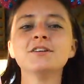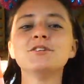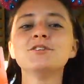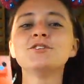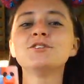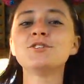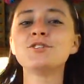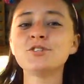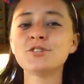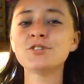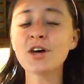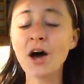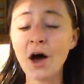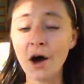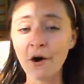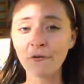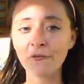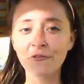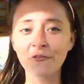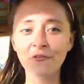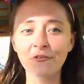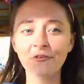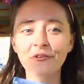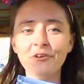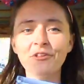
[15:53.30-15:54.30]
So,
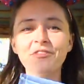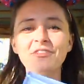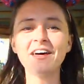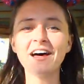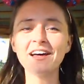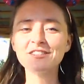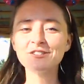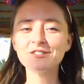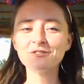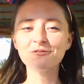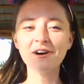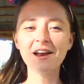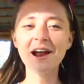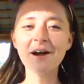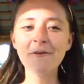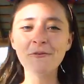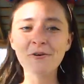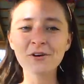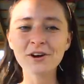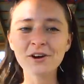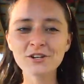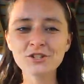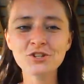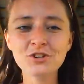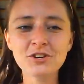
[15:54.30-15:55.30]
that's what I
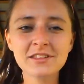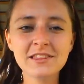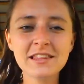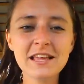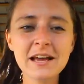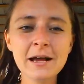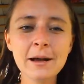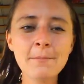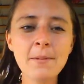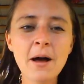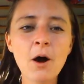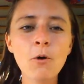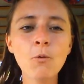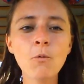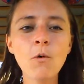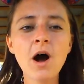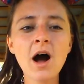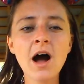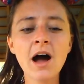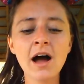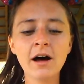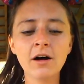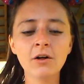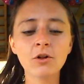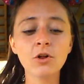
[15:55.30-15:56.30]
wanted you to think about
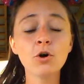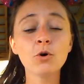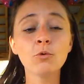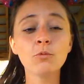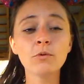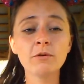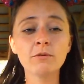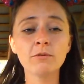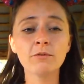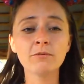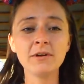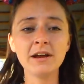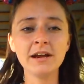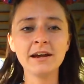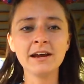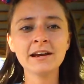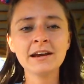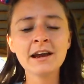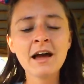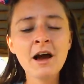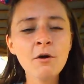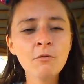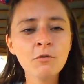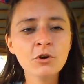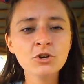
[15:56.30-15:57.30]
while we were
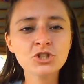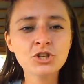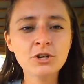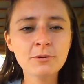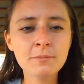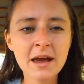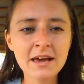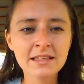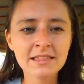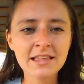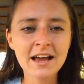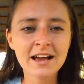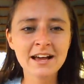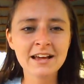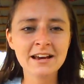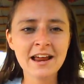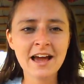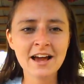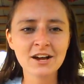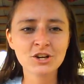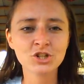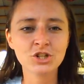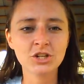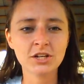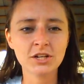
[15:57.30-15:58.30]
reading. Now I want you to make that
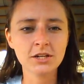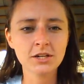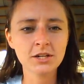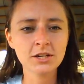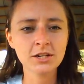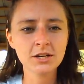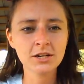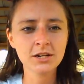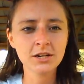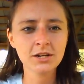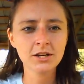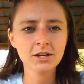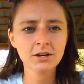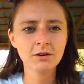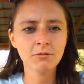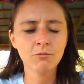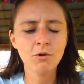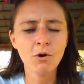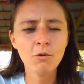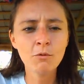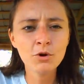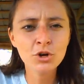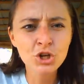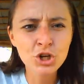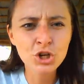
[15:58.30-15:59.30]
connection.
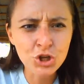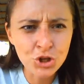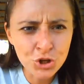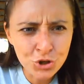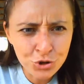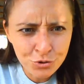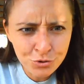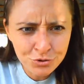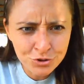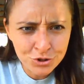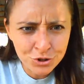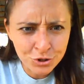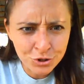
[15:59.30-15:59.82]
What would you